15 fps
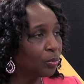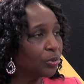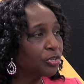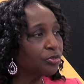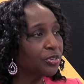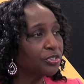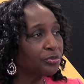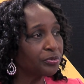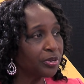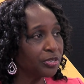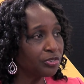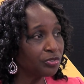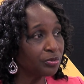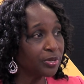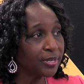which was
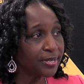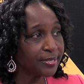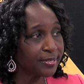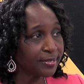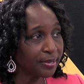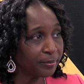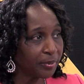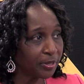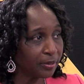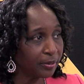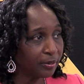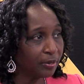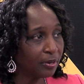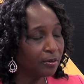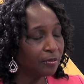run during the summer
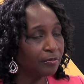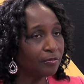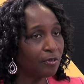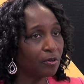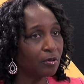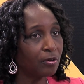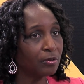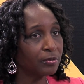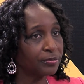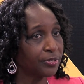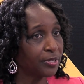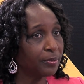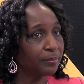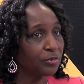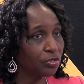for
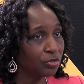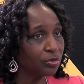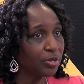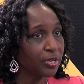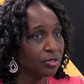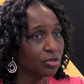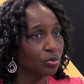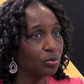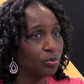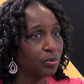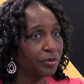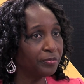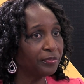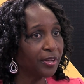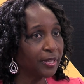some students who
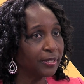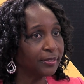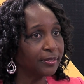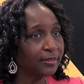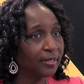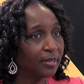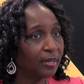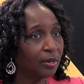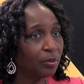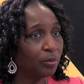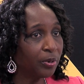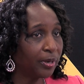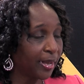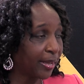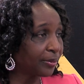were felt
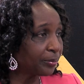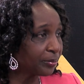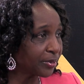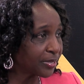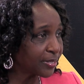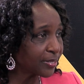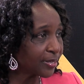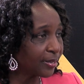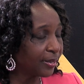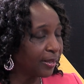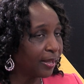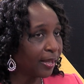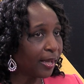were at risk